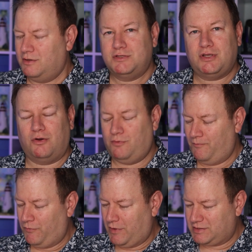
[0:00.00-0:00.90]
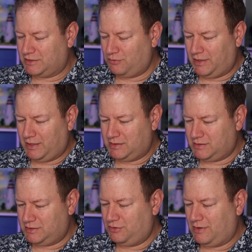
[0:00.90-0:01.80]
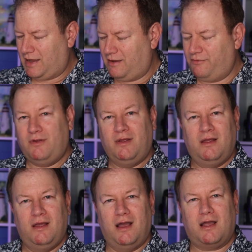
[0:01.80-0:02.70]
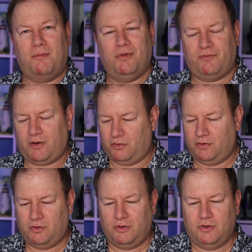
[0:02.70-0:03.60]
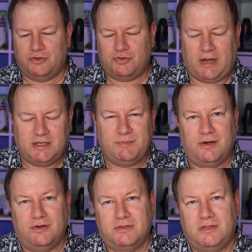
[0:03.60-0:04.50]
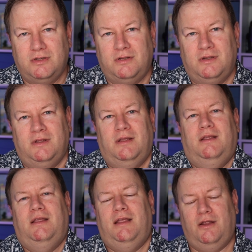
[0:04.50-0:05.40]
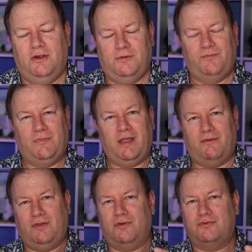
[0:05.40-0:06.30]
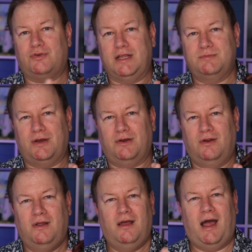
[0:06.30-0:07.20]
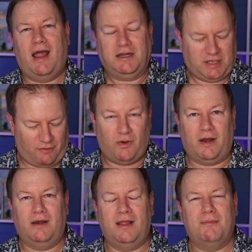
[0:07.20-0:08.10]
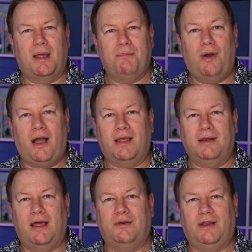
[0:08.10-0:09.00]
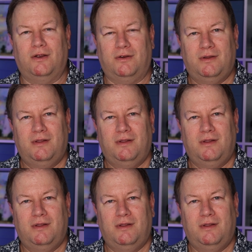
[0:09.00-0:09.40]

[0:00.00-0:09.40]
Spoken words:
So essentially what it is you have a couple of little transmitters here. You have a little transmitter. I actually have one in my pocket down here.